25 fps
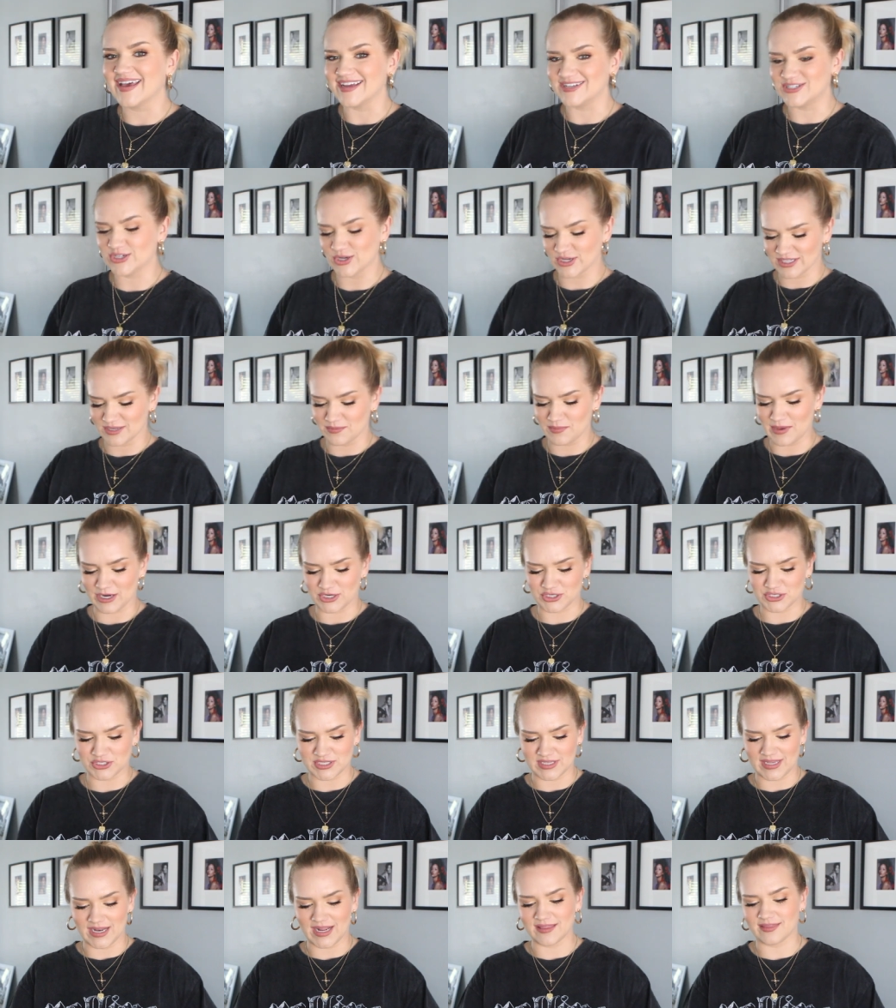I took some
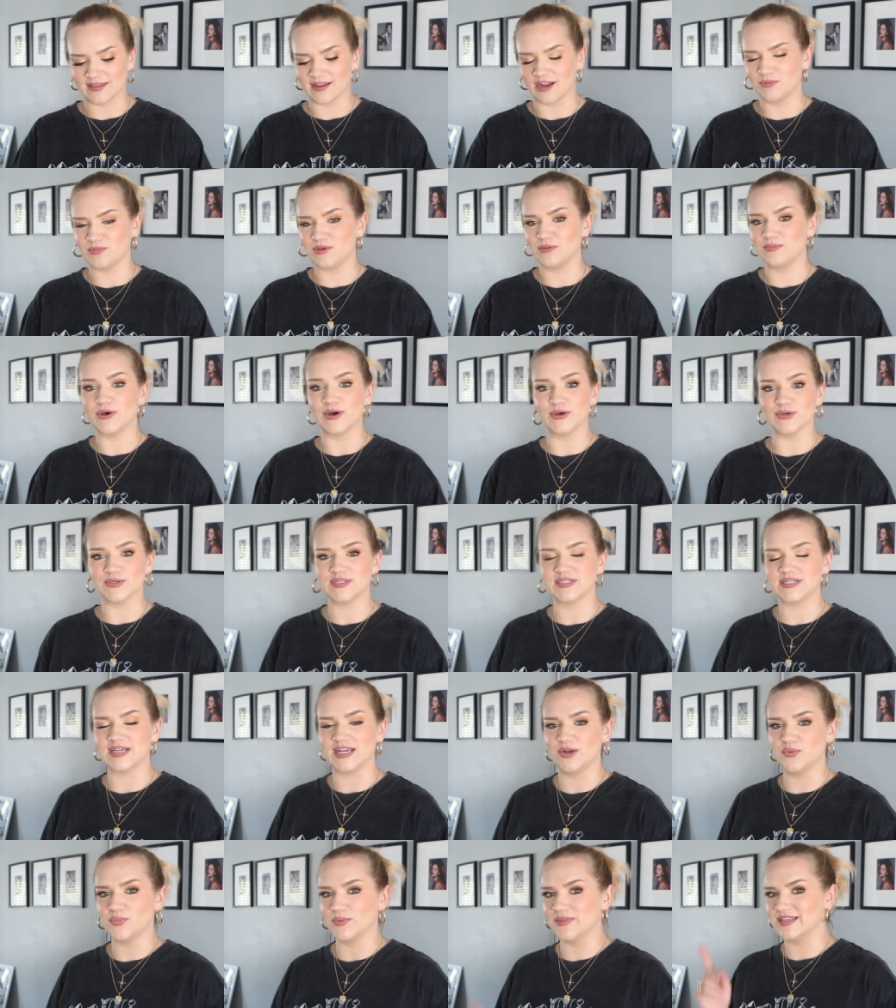pictures in it that I'll be
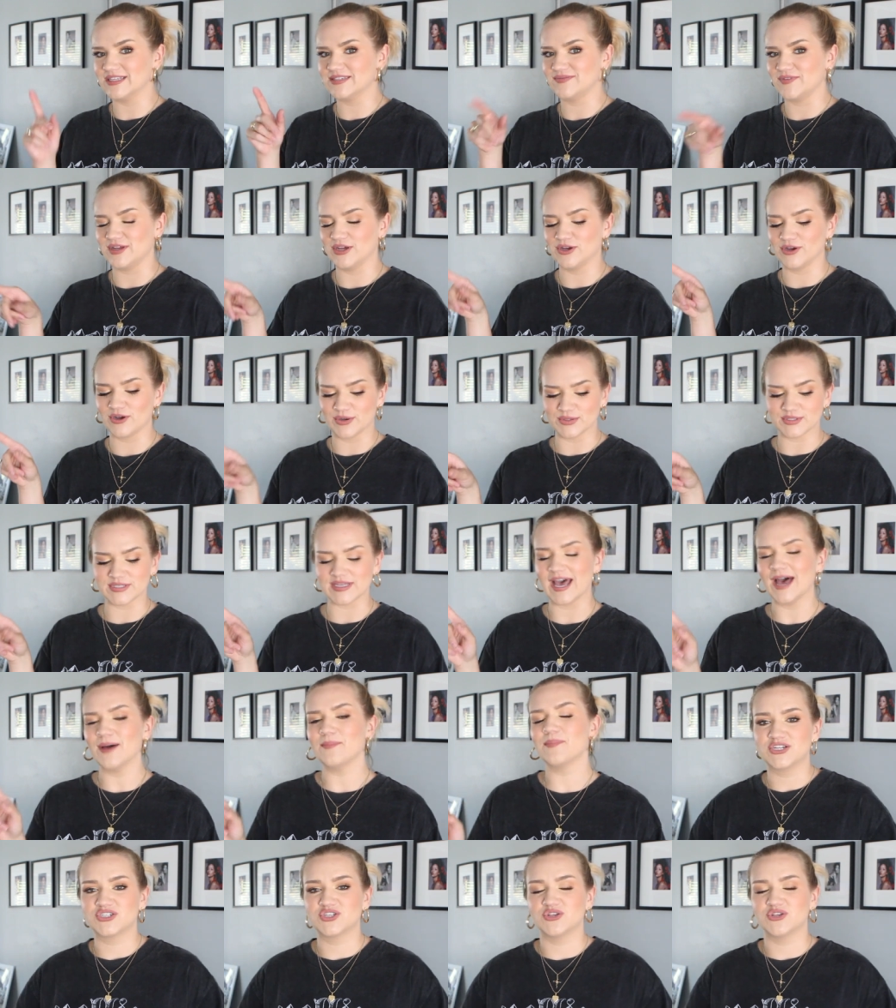posting when this video goes up.